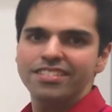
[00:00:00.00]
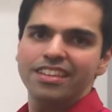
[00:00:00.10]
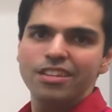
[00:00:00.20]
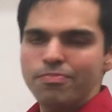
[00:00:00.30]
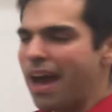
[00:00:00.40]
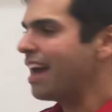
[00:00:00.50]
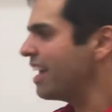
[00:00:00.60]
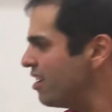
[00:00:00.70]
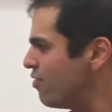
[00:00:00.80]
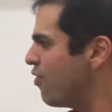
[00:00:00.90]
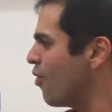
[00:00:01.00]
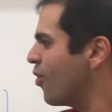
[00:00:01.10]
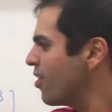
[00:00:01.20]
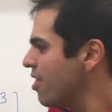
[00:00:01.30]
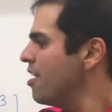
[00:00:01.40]
easily back and
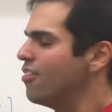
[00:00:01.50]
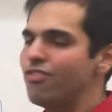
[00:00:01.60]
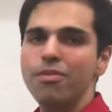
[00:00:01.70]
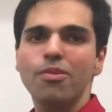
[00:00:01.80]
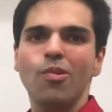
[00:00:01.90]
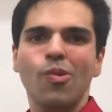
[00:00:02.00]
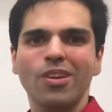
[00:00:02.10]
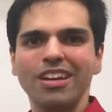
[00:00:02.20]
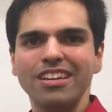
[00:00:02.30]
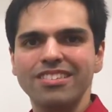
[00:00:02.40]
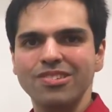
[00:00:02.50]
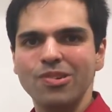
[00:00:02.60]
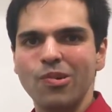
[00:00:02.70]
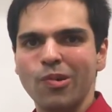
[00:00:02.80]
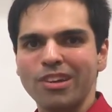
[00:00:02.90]
forth from coordinates to
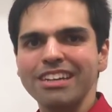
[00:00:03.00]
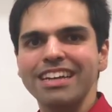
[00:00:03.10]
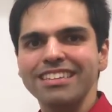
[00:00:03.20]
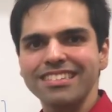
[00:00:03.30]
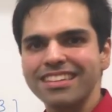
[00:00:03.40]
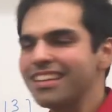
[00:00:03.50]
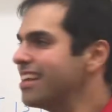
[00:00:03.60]
coordinates.